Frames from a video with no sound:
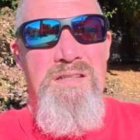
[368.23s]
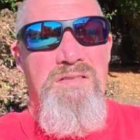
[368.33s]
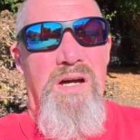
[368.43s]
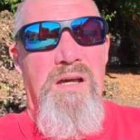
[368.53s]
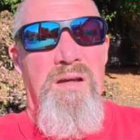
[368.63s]

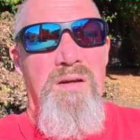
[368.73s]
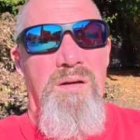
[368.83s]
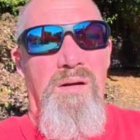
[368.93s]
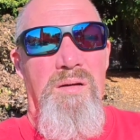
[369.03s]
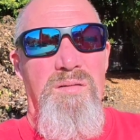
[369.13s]
like
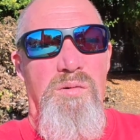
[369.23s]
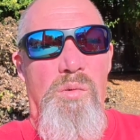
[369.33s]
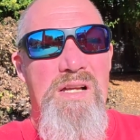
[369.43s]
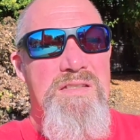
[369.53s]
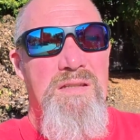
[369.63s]

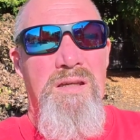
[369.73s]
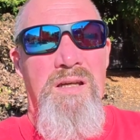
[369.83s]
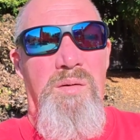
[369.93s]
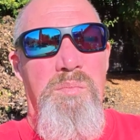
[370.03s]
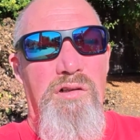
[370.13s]
once in
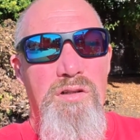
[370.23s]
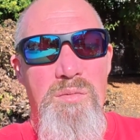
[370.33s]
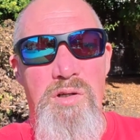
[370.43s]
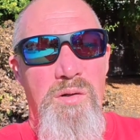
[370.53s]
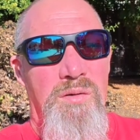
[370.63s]
a blue
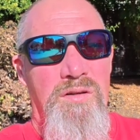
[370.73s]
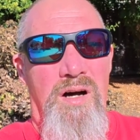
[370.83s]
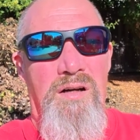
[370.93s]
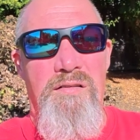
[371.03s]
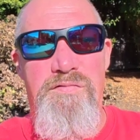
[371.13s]
moon
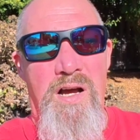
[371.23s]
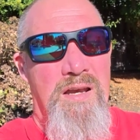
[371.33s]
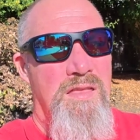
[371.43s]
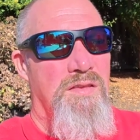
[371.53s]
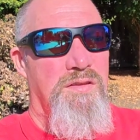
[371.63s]
on a
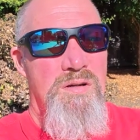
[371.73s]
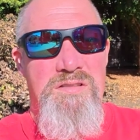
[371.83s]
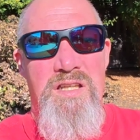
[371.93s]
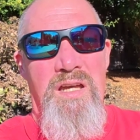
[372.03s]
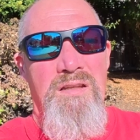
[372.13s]
Friday the
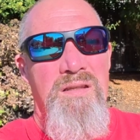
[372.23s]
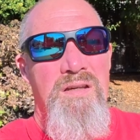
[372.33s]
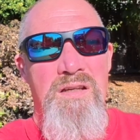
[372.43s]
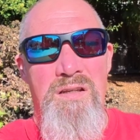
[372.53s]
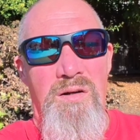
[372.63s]
13th,
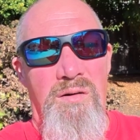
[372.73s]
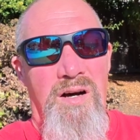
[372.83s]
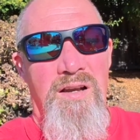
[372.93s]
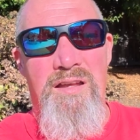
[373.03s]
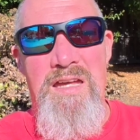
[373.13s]
you know,
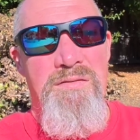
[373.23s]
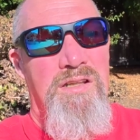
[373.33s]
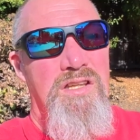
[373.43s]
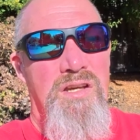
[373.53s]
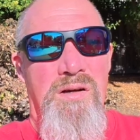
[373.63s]
on an
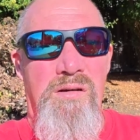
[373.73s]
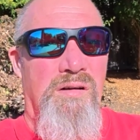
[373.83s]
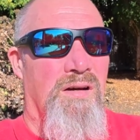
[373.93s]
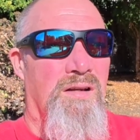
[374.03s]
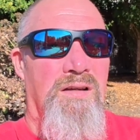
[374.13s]
even year,
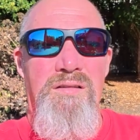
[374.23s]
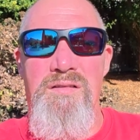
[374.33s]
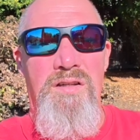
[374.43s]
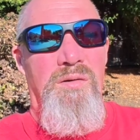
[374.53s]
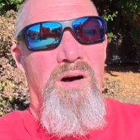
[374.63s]
on a,
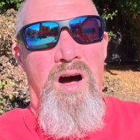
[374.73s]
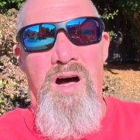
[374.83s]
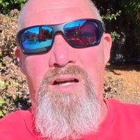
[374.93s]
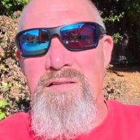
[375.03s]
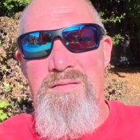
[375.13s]
you know,
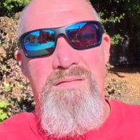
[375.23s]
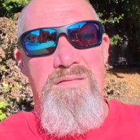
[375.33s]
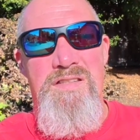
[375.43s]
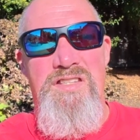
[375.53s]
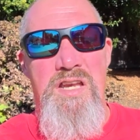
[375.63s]
odd
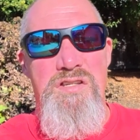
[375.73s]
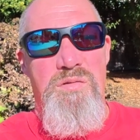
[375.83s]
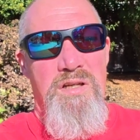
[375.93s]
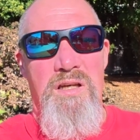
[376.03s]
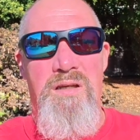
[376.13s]

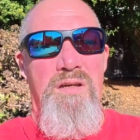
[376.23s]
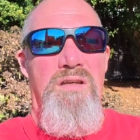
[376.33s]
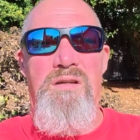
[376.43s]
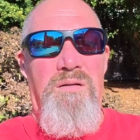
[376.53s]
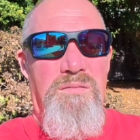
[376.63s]
century,
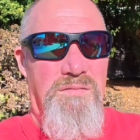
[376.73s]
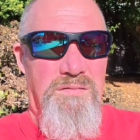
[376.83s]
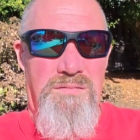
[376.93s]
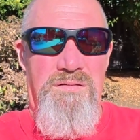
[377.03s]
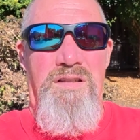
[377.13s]
you
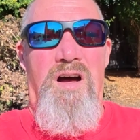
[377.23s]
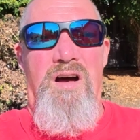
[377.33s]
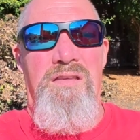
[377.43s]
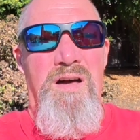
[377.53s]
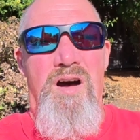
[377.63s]
know,
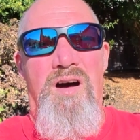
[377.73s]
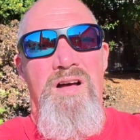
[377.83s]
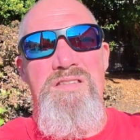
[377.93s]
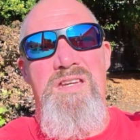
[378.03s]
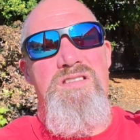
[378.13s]
the
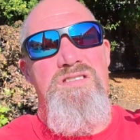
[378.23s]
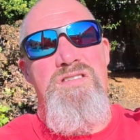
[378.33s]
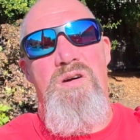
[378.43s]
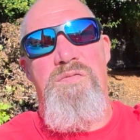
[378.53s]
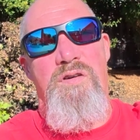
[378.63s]
odds get
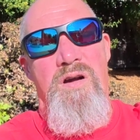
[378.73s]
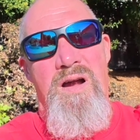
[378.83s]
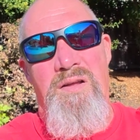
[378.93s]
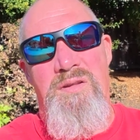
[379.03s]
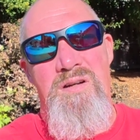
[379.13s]
so far
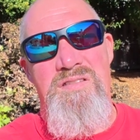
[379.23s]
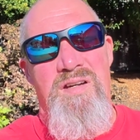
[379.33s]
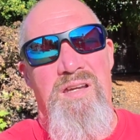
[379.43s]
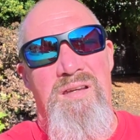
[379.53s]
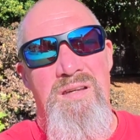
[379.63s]
out there, it's
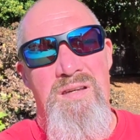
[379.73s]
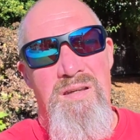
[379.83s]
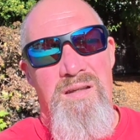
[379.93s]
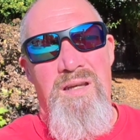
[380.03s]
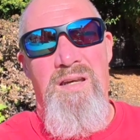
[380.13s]
like
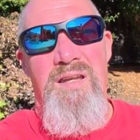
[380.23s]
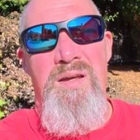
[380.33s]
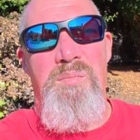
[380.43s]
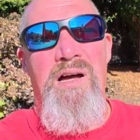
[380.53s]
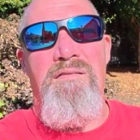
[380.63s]
getting
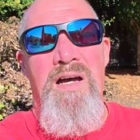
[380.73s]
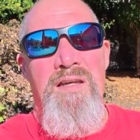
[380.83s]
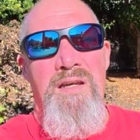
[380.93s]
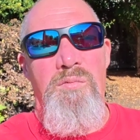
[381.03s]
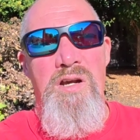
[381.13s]
hit by
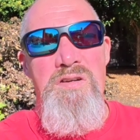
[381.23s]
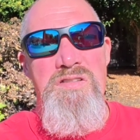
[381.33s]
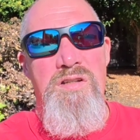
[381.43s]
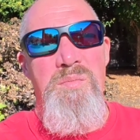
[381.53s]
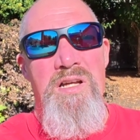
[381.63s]
lightning while you're
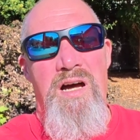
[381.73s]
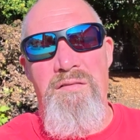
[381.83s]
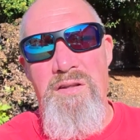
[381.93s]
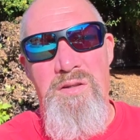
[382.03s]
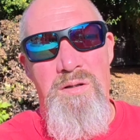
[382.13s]
scuba
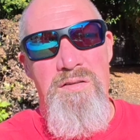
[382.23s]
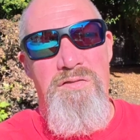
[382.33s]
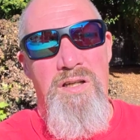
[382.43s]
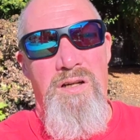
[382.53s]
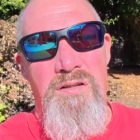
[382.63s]
diving 30
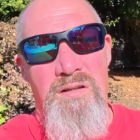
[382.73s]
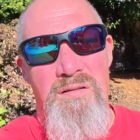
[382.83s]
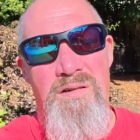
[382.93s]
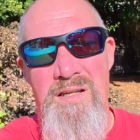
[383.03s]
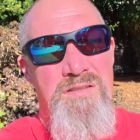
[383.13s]
feet under,
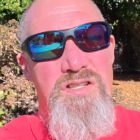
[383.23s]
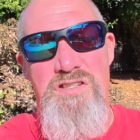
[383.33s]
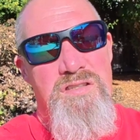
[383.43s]
right? Just